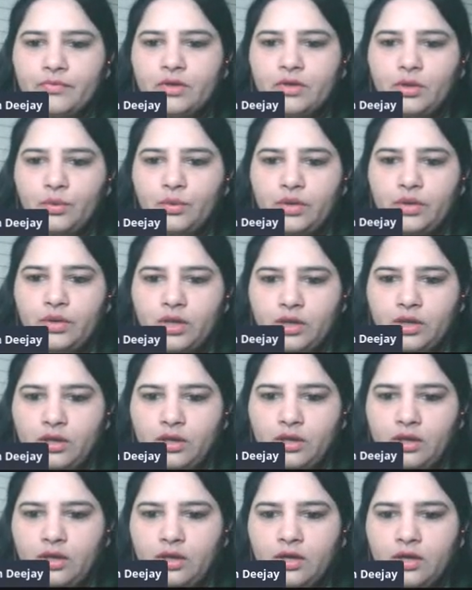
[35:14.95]

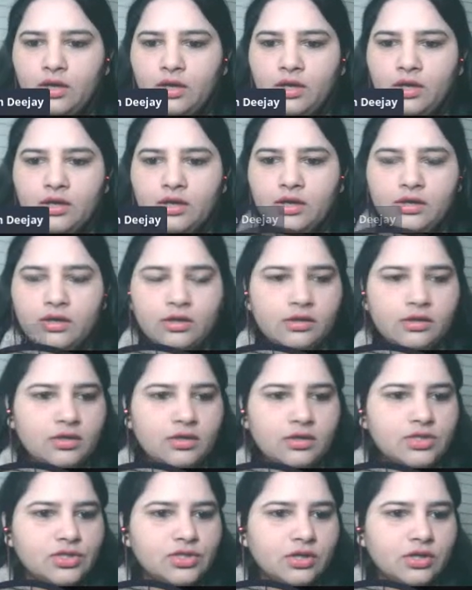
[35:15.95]
Okay,
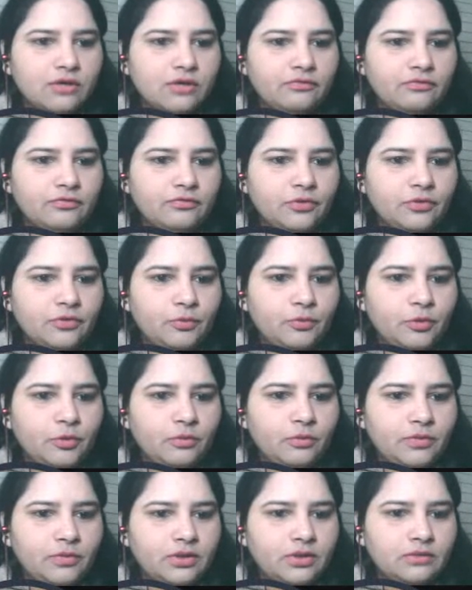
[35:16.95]
Nithisha, few
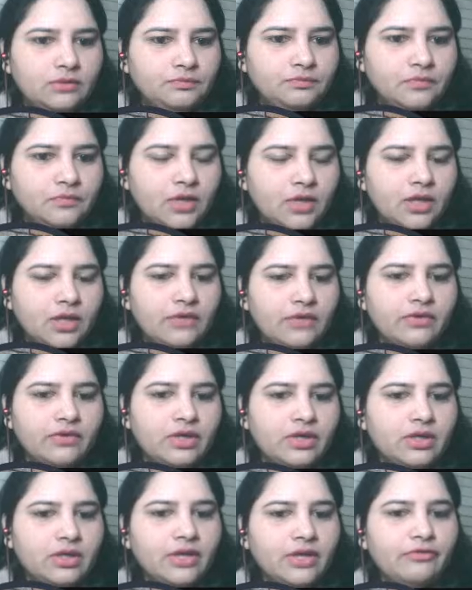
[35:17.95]
people
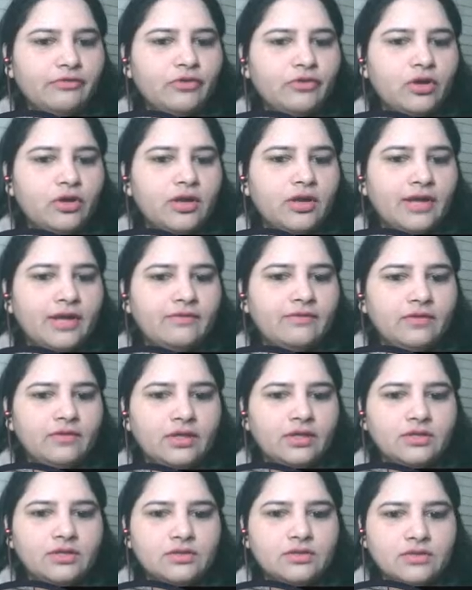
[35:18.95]
agree that for a
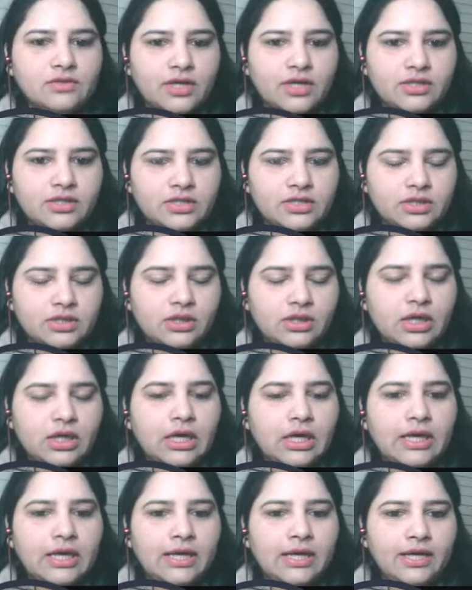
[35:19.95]
lively society,
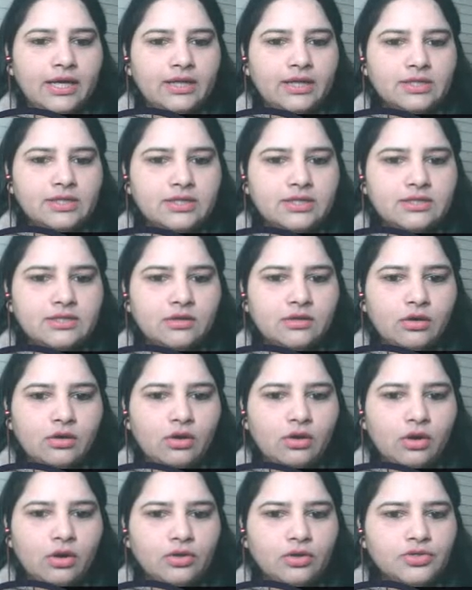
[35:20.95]
it's
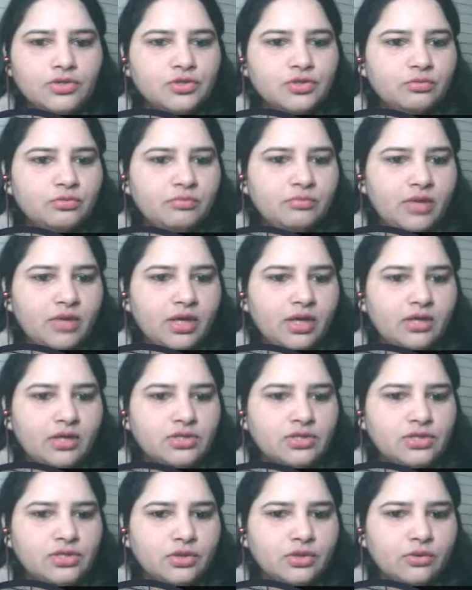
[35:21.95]
ought to make
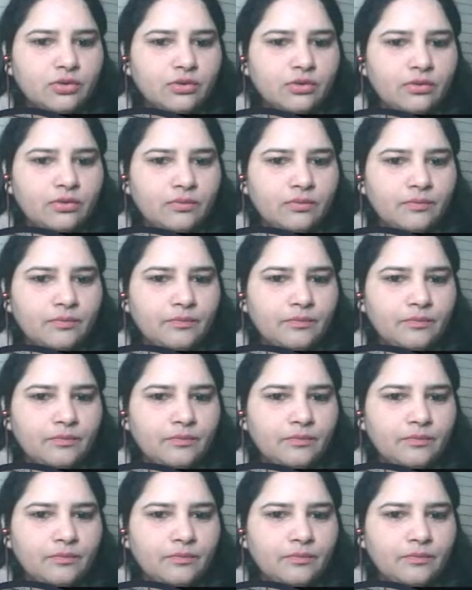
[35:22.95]
sure